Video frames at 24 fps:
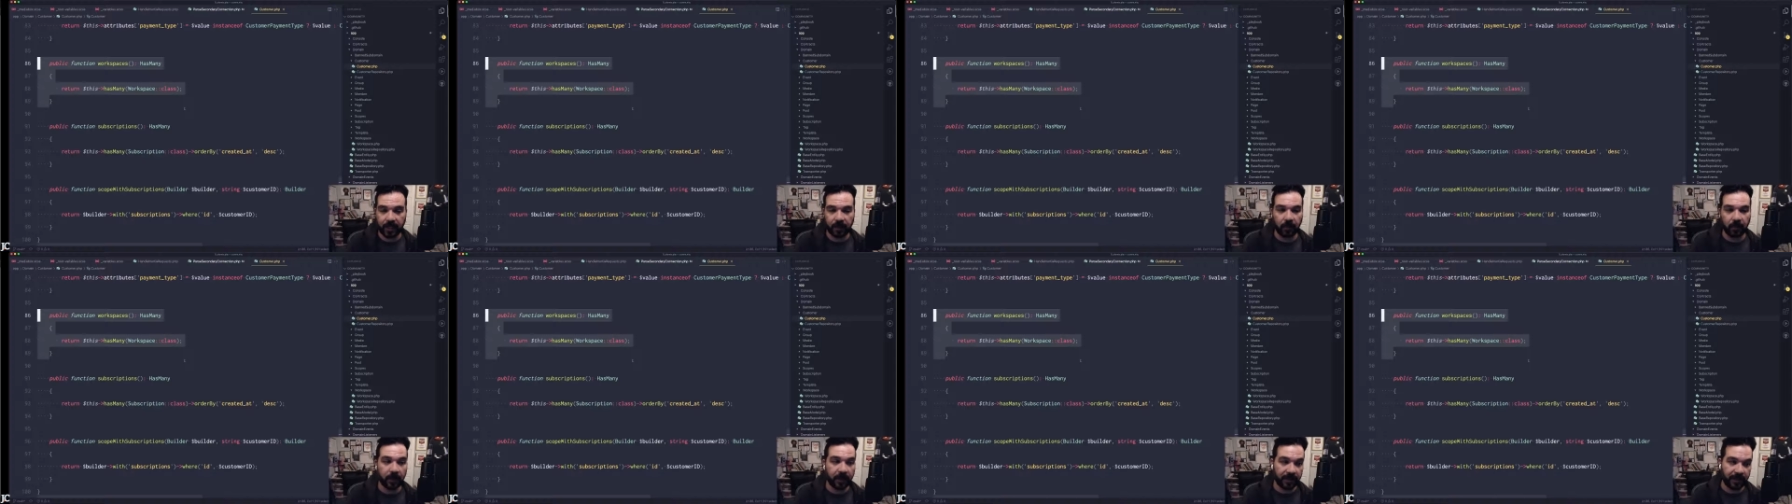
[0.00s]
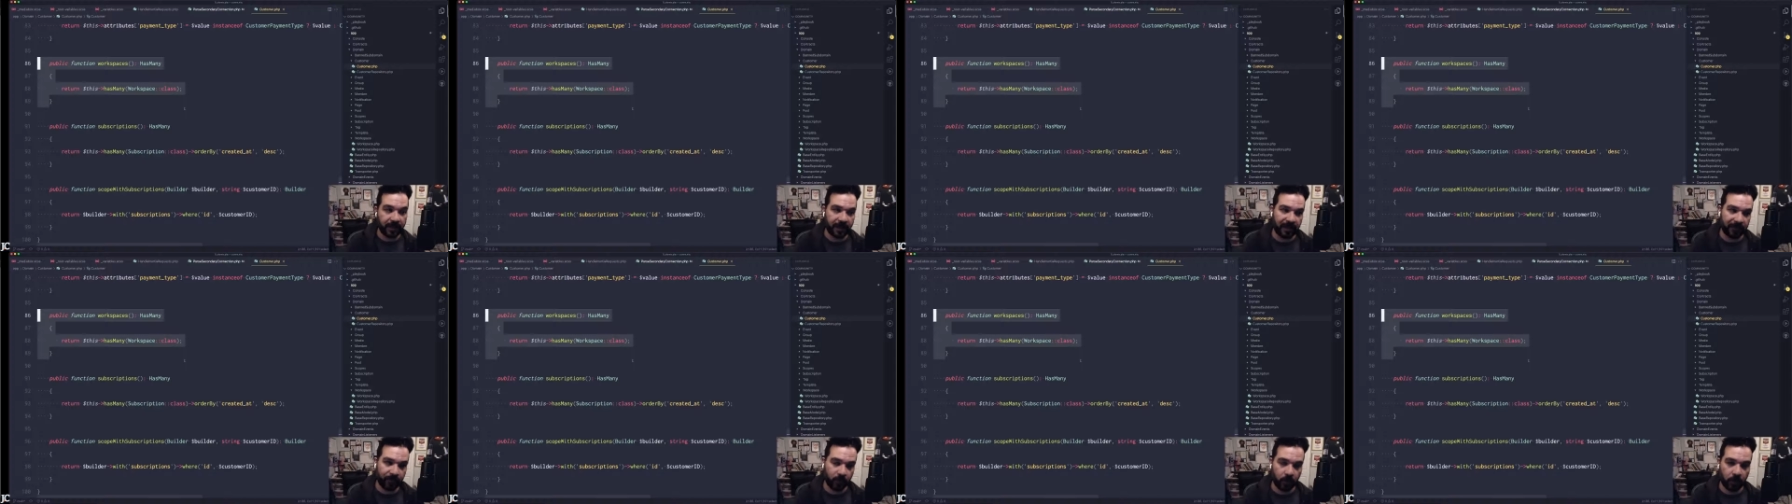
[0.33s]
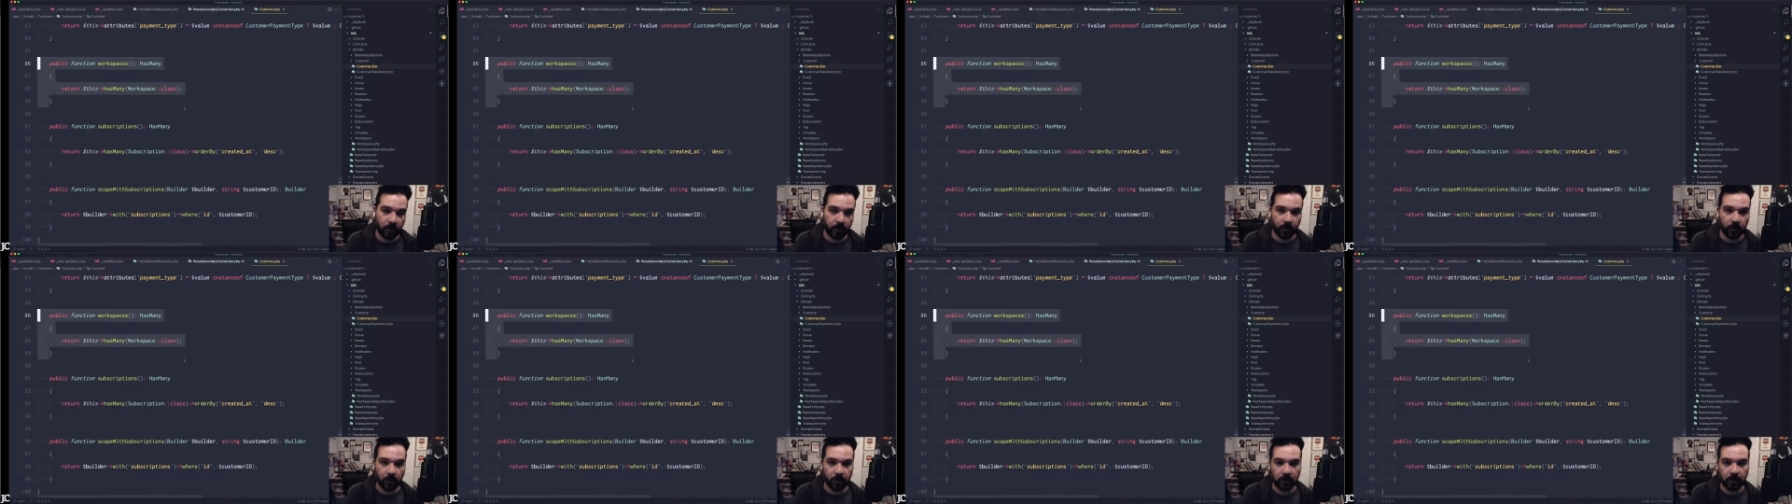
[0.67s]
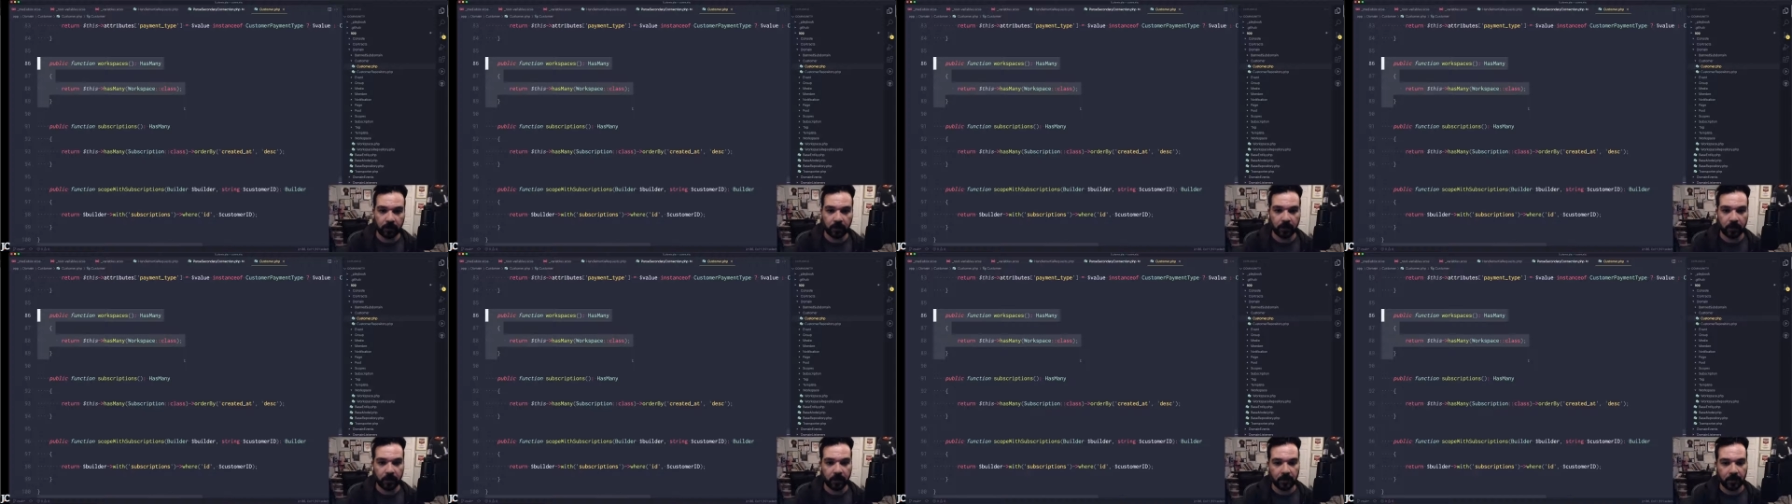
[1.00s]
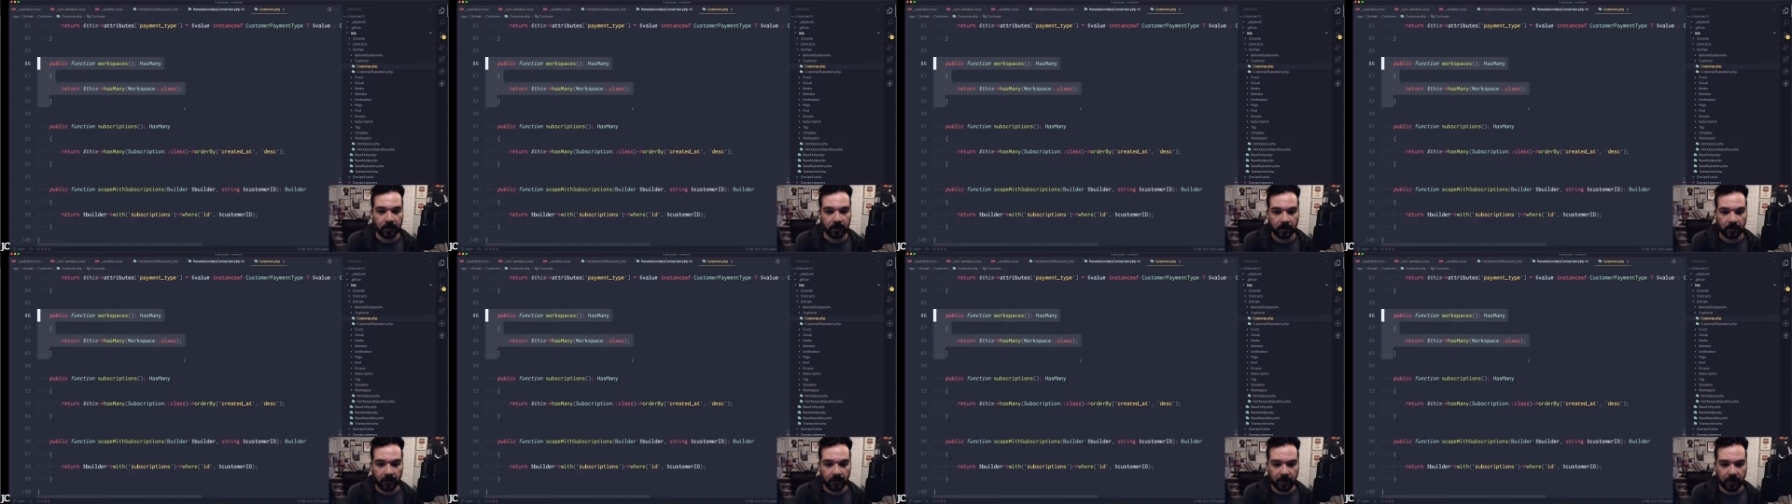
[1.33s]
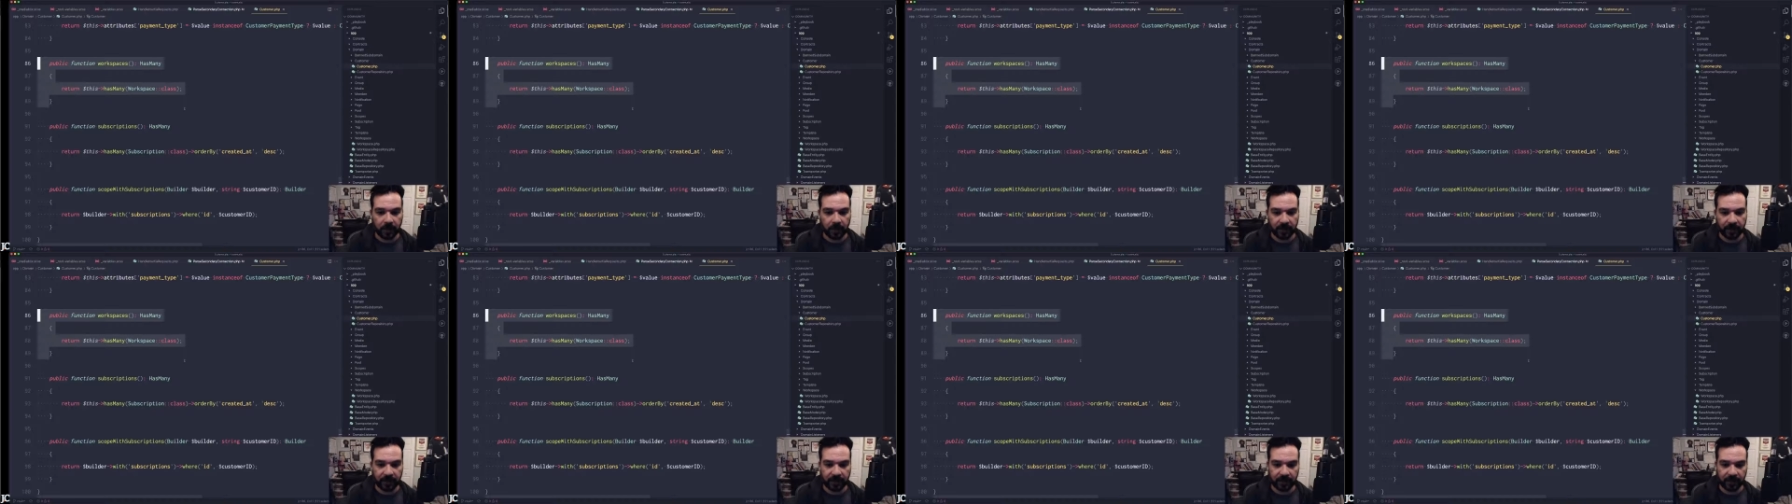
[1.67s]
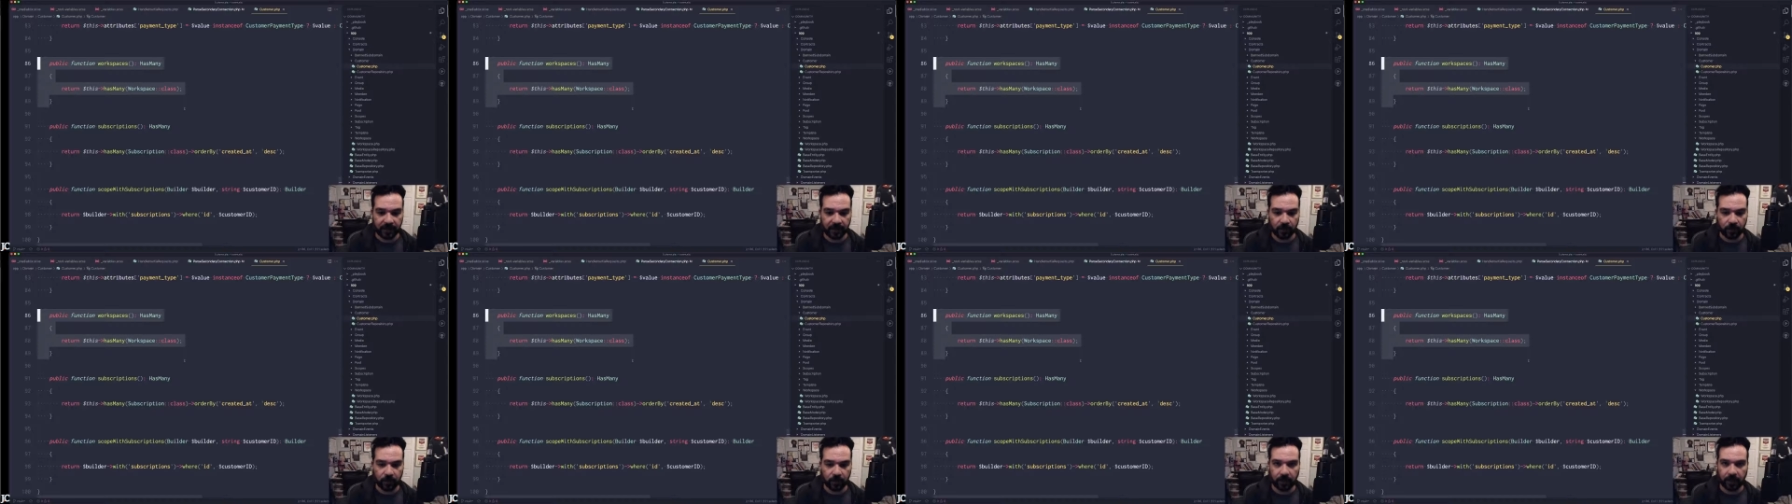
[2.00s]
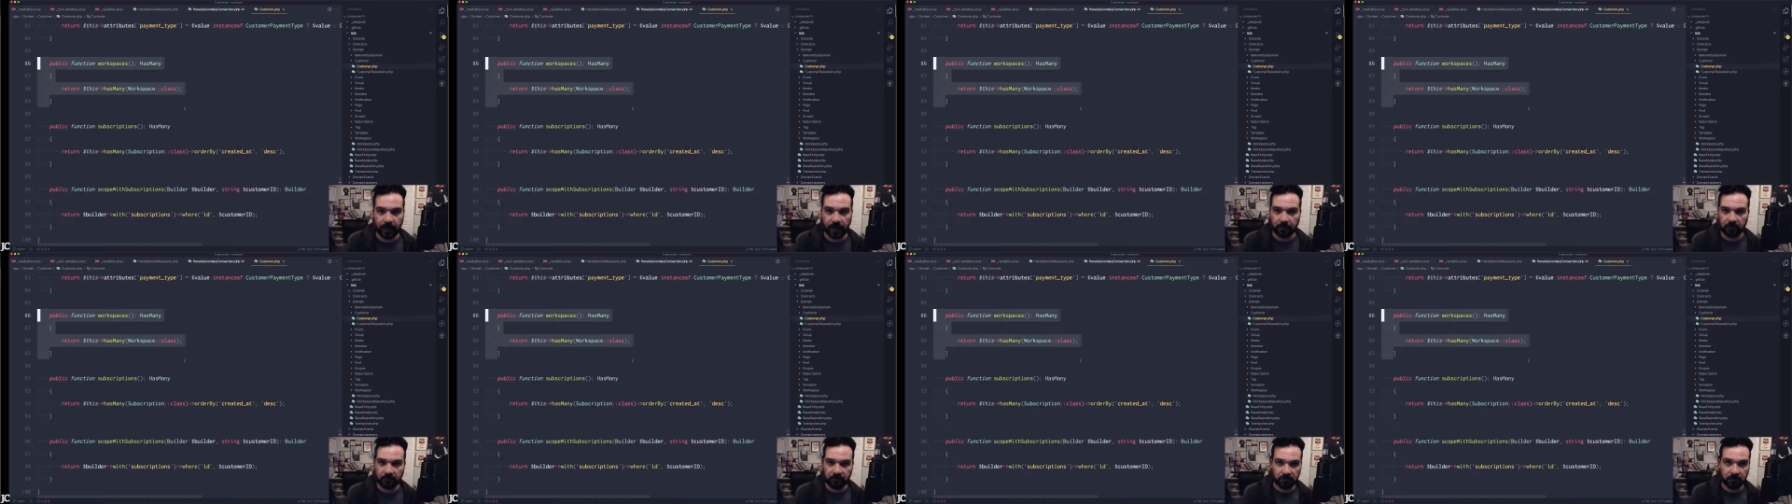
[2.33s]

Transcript: Okay, they have 1 more. that they can create.